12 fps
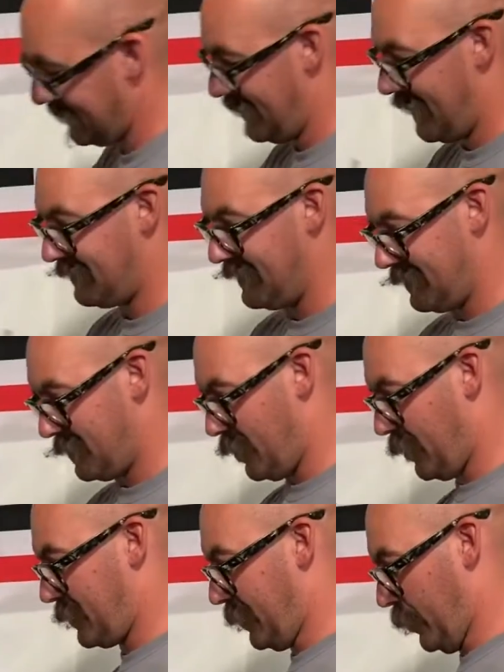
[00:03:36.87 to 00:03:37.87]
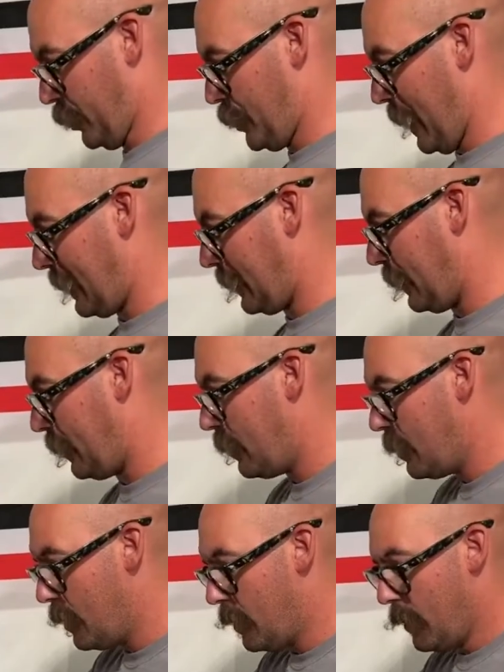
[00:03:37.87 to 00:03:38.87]
said, I think this hook's a little
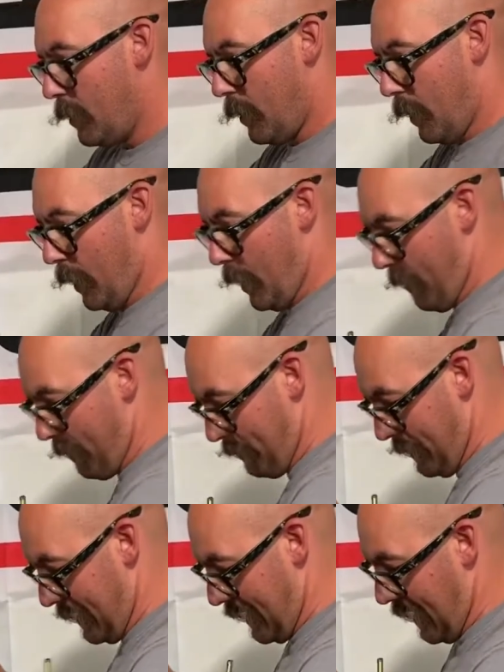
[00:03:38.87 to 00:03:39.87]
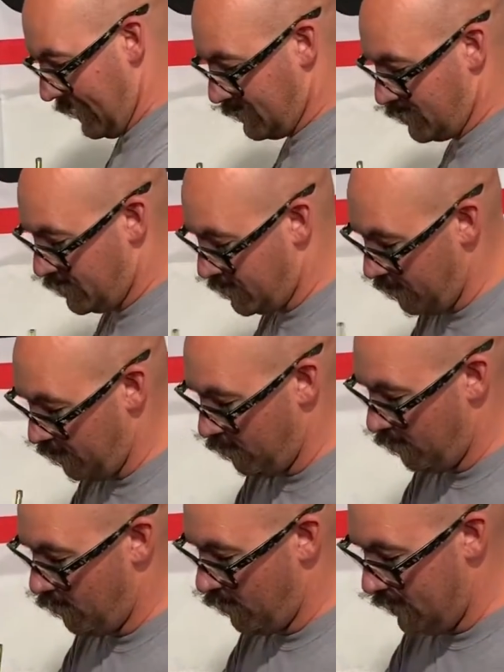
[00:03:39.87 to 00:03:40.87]
janky, um, and I
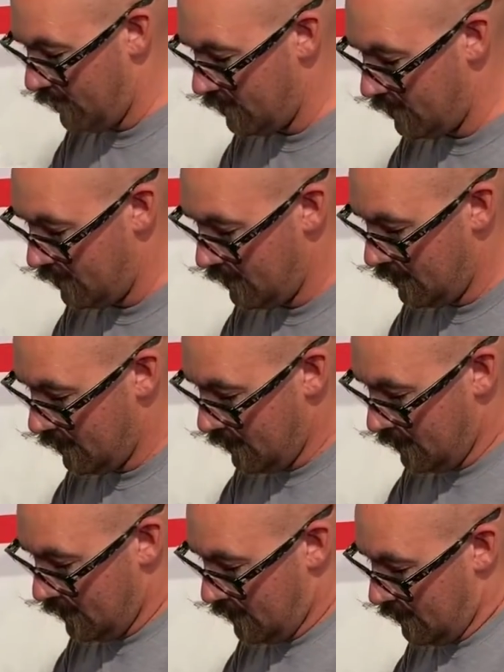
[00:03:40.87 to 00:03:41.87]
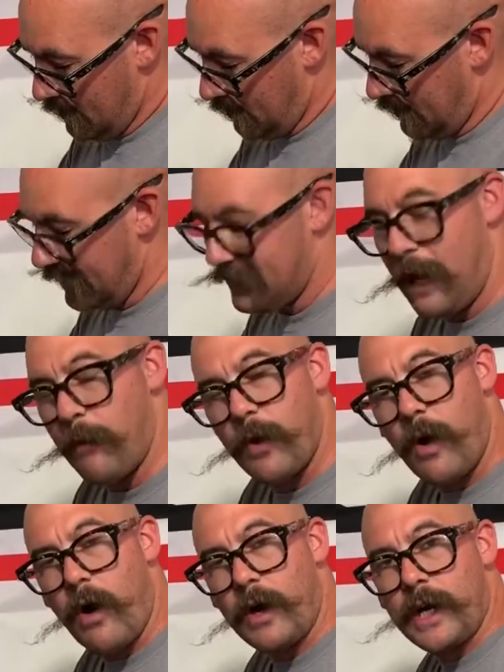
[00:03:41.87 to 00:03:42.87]
do think that
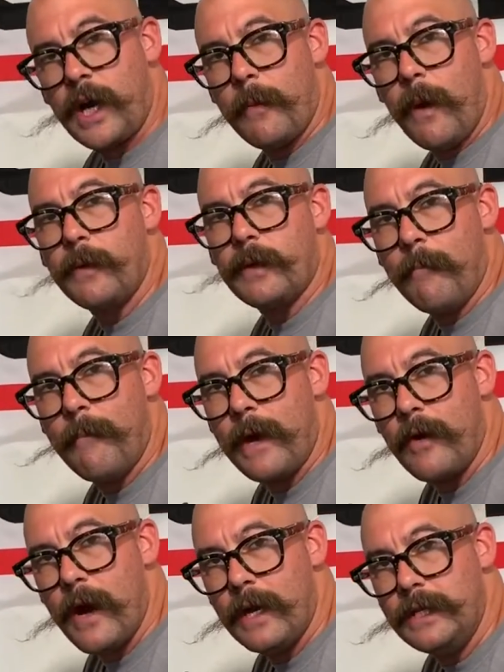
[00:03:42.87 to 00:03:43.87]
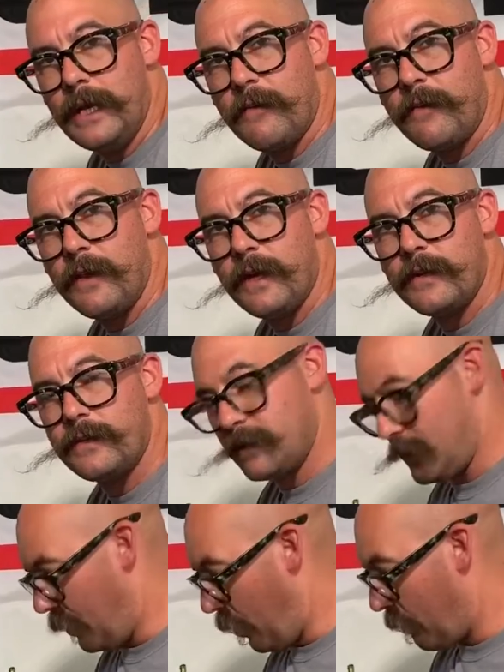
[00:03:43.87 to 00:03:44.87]
we're all gonna come up with a better idea for
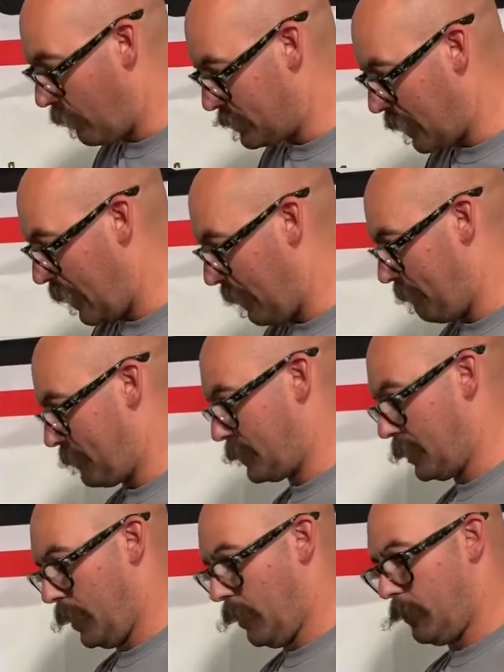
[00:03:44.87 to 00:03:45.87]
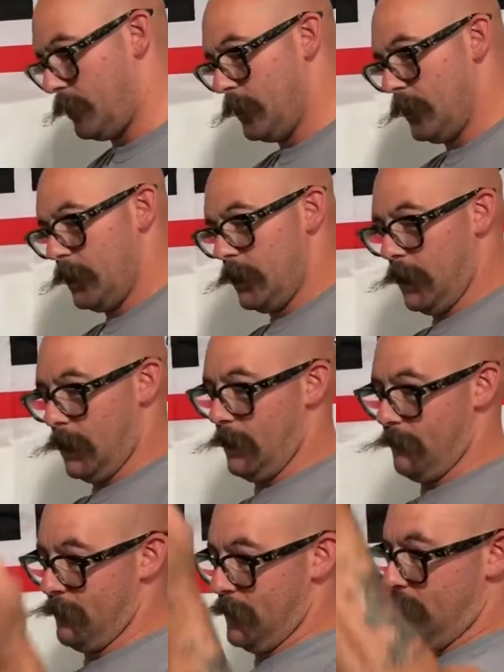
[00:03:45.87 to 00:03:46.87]
this over time. So,
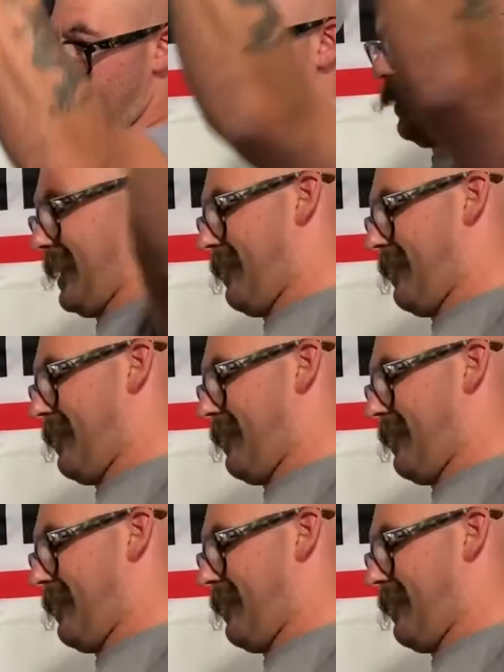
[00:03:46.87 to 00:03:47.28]
um, and you will